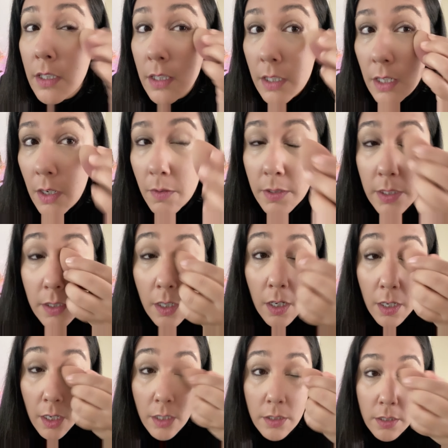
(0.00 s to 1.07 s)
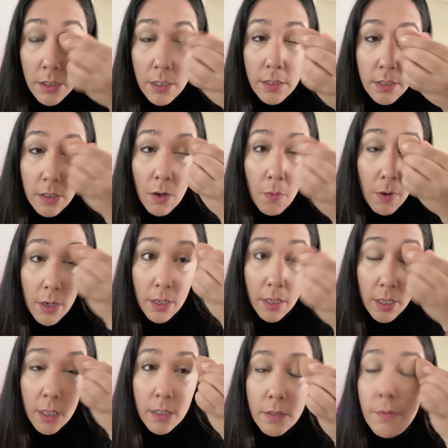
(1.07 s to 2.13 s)
no, it's going on, so it's not
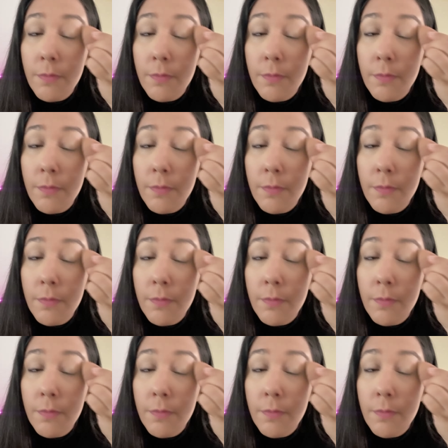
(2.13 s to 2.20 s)
working.